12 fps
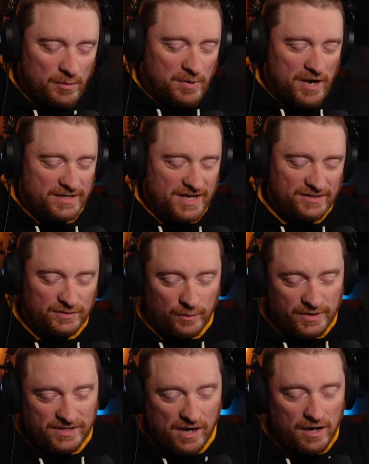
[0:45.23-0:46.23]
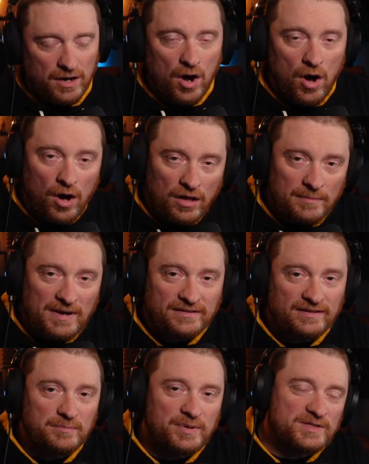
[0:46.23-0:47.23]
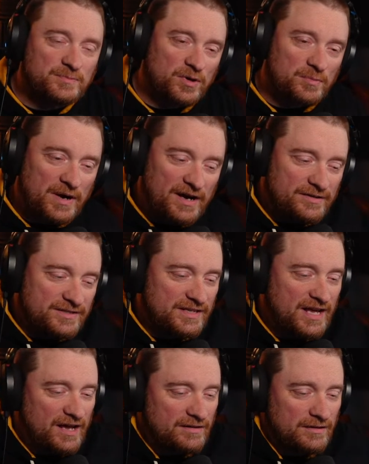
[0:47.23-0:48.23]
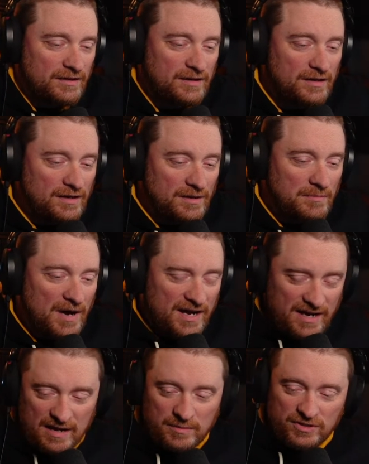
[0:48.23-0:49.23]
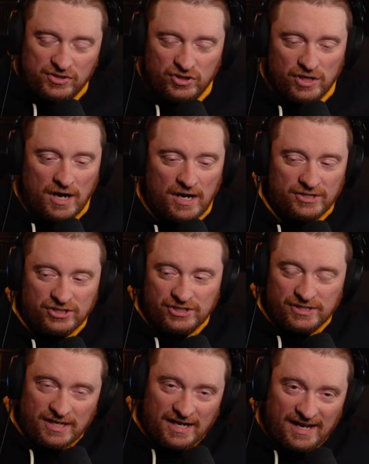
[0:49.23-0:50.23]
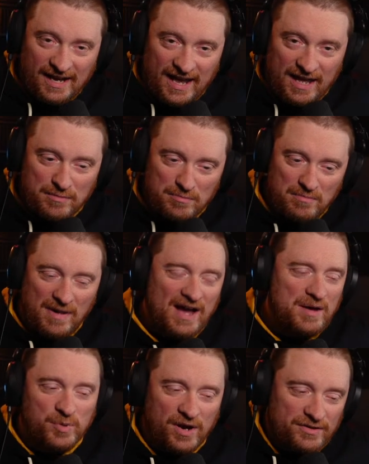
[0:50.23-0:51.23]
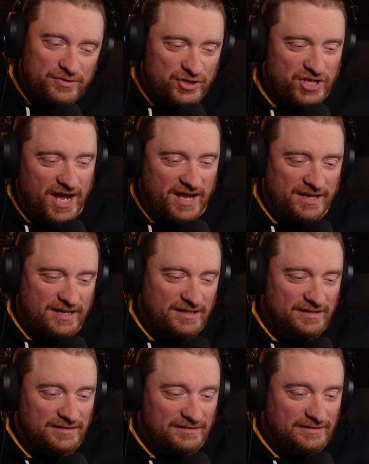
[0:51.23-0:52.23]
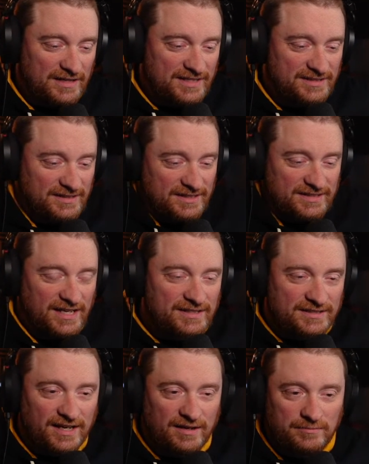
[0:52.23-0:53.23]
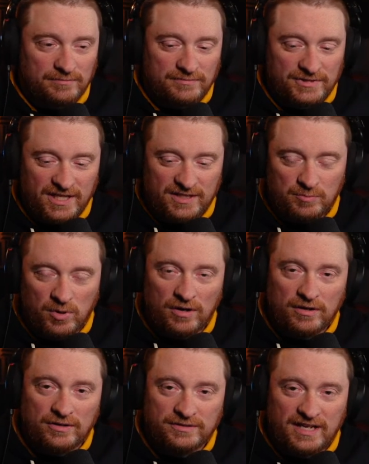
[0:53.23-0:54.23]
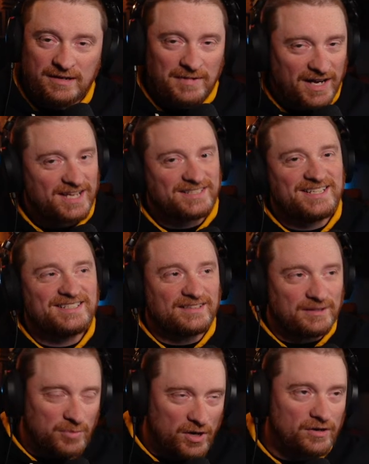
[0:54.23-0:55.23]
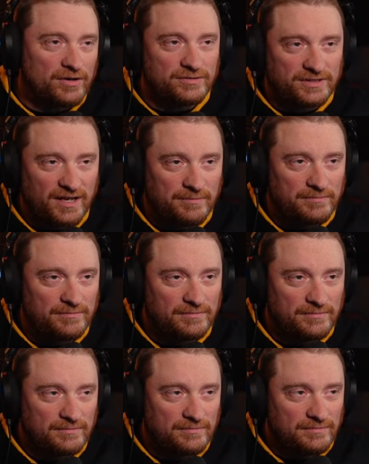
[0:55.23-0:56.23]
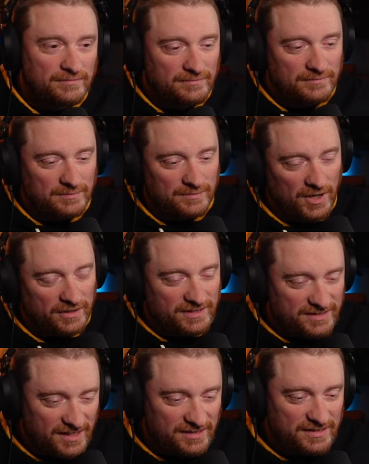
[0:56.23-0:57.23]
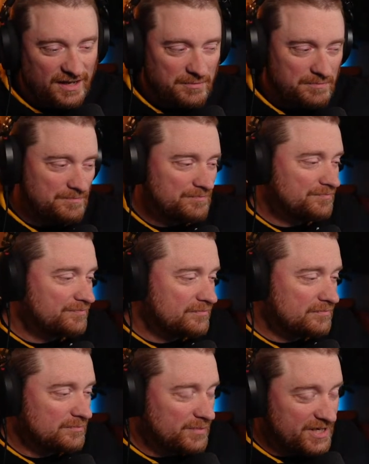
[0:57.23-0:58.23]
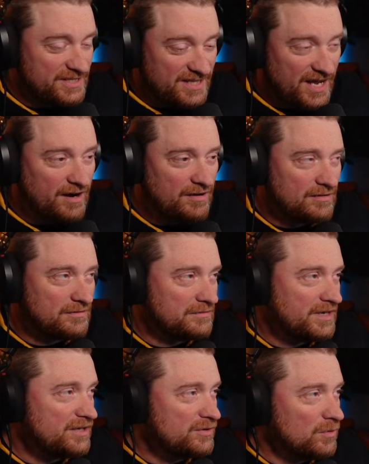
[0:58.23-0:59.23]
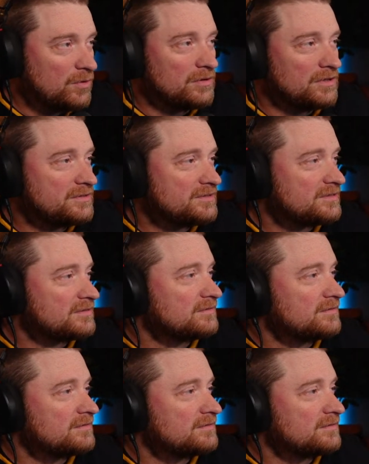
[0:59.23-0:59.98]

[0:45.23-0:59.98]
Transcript: podcast, where we talk all about them Pittsburgh Pirates and that. My name is Josh, and my brother Jake is at the Saints game, Saints-Broncos game. I guess he's at the Broncos game, not the Saints game. But he's there in New Orleans